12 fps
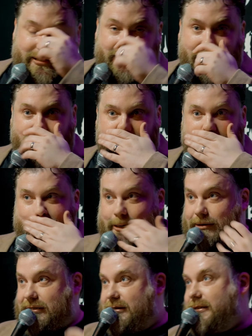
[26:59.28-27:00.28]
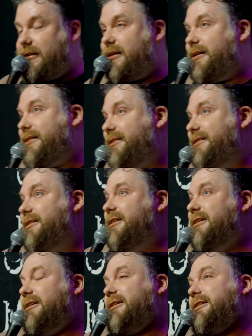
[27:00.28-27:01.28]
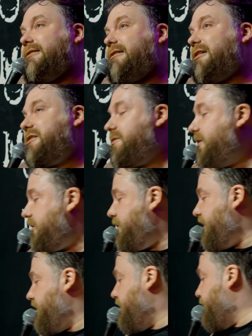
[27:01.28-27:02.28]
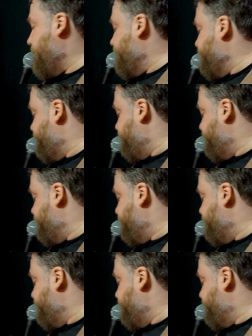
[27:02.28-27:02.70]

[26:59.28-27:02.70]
It's not you. It's a little bit you.